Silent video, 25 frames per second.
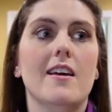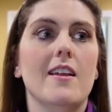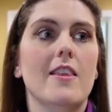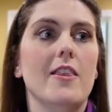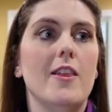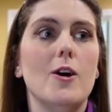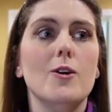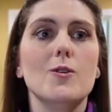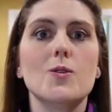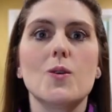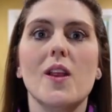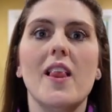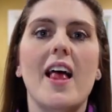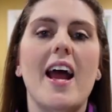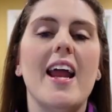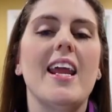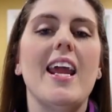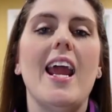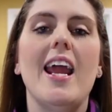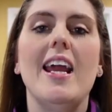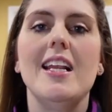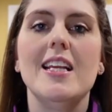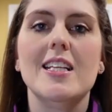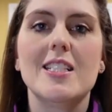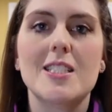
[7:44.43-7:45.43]
Those were like
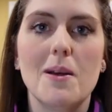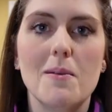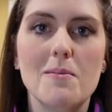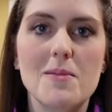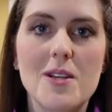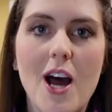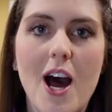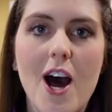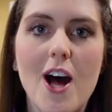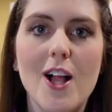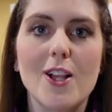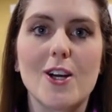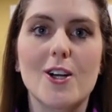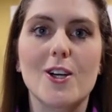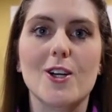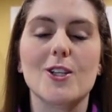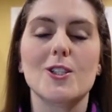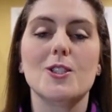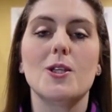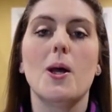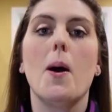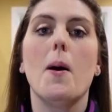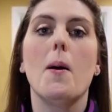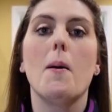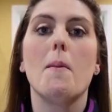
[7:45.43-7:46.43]
80 some
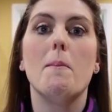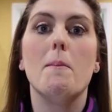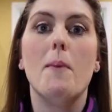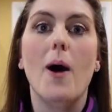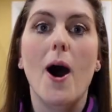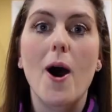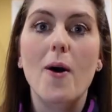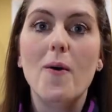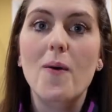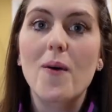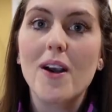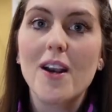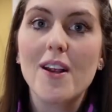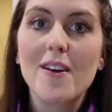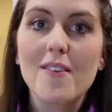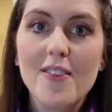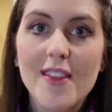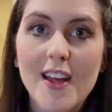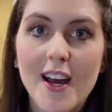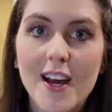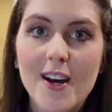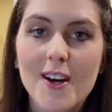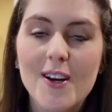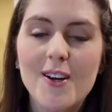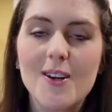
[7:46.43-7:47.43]
dollars. Bought one of
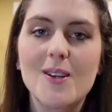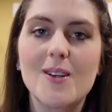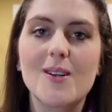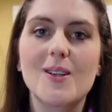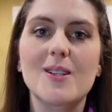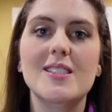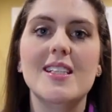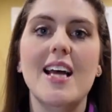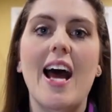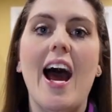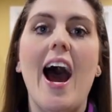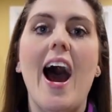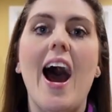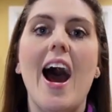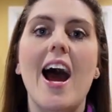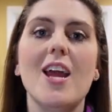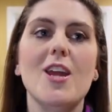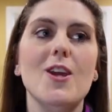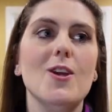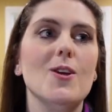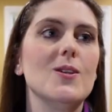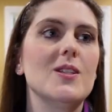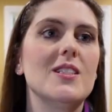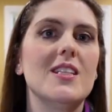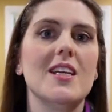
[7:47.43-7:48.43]
those. I
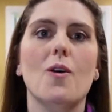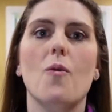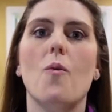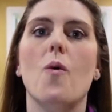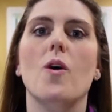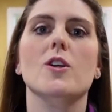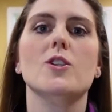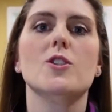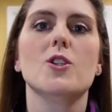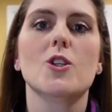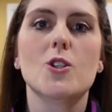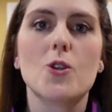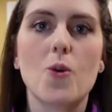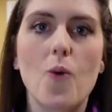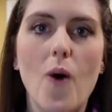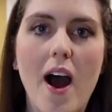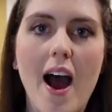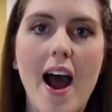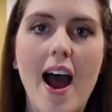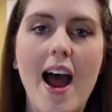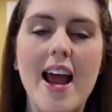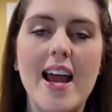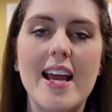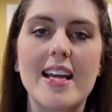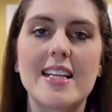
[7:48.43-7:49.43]
used it once or
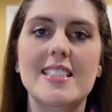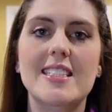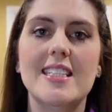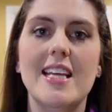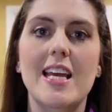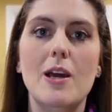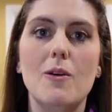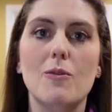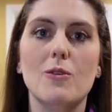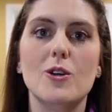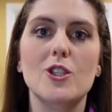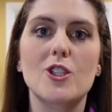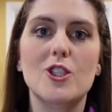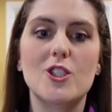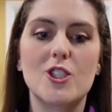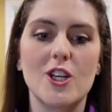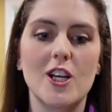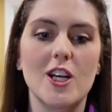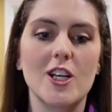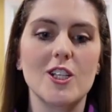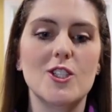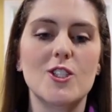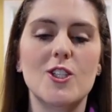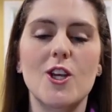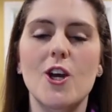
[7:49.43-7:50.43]
twice. It was
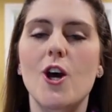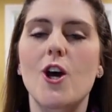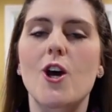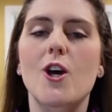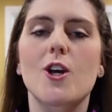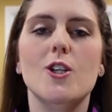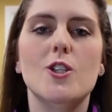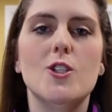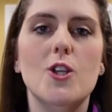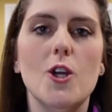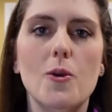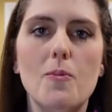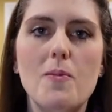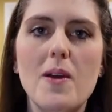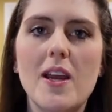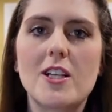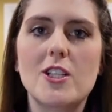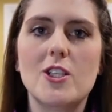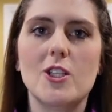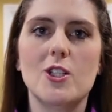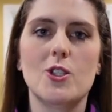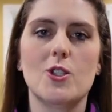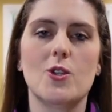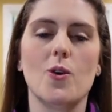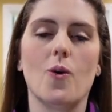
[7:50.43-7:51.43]
just too big
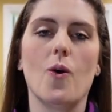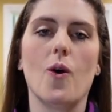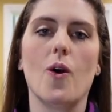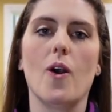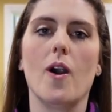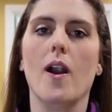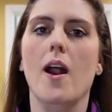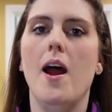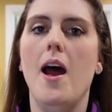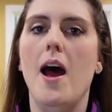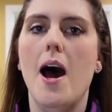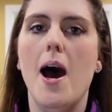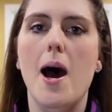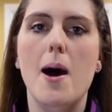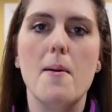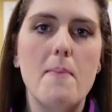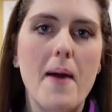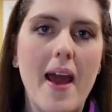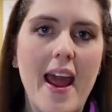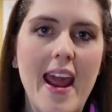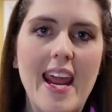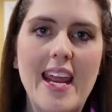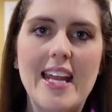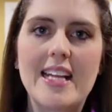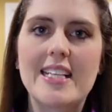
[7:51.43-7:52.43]
to store, a
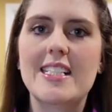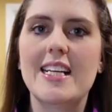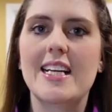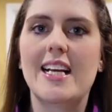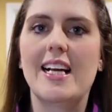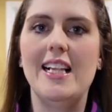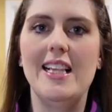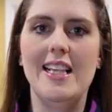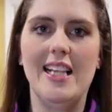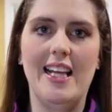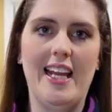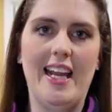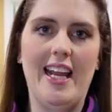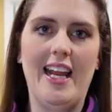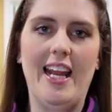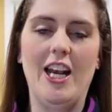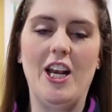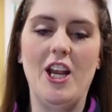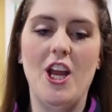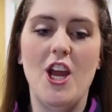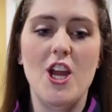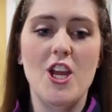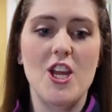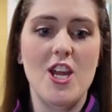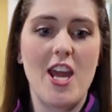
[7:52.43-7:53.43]
pain to
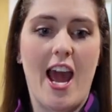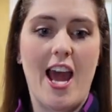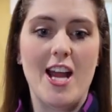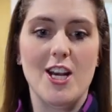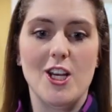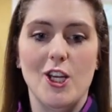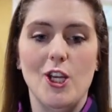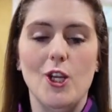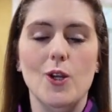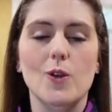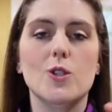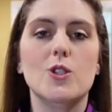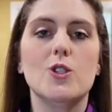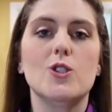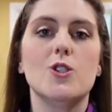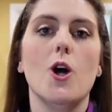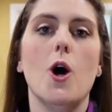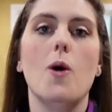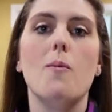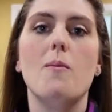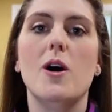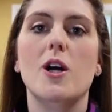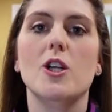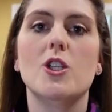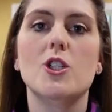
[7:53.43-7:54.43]
clean. You had to use
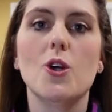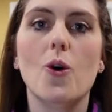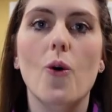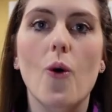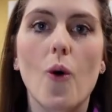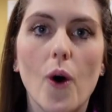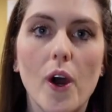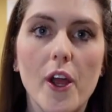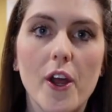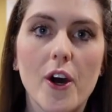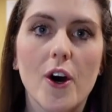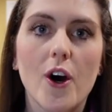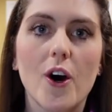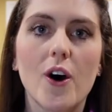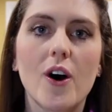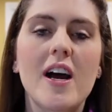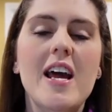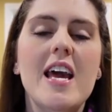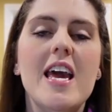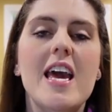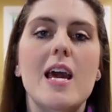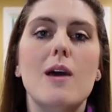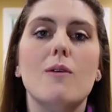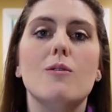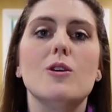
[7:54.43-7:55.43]
so much oil.
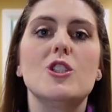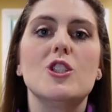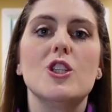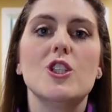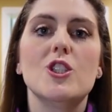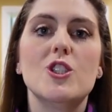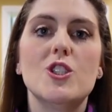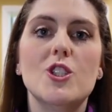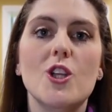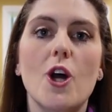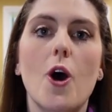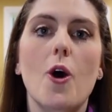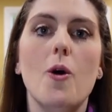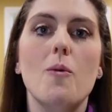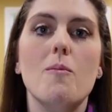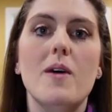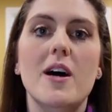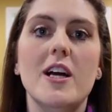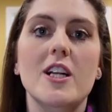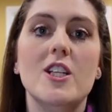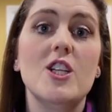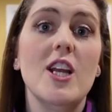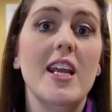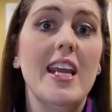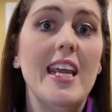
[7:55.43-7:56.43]
It was just so
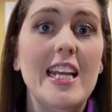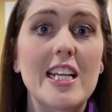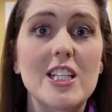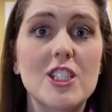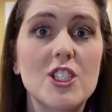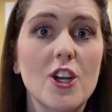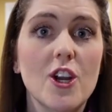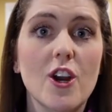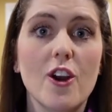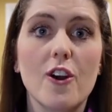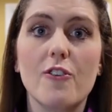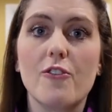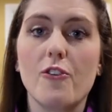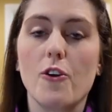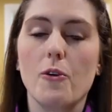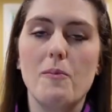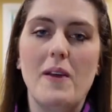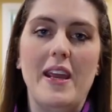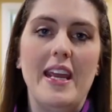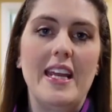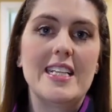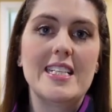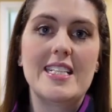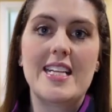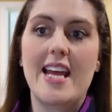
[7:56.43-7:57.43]
much easier for
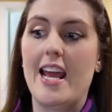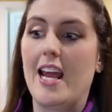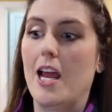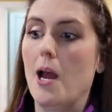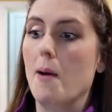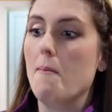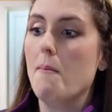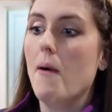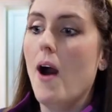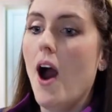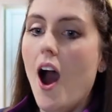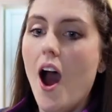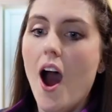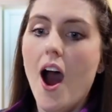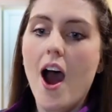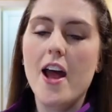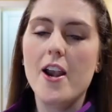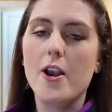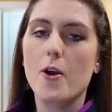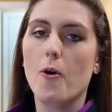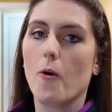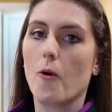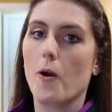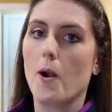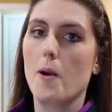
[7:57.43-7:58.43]
me to take a
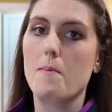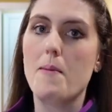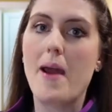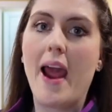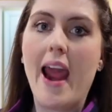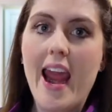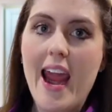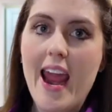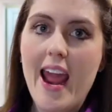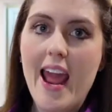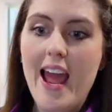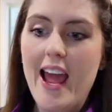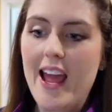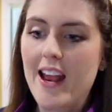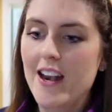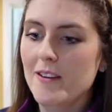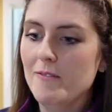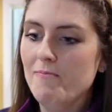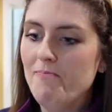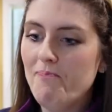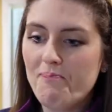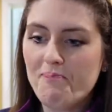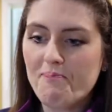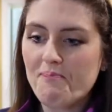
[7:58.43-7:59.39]
pot or a pan,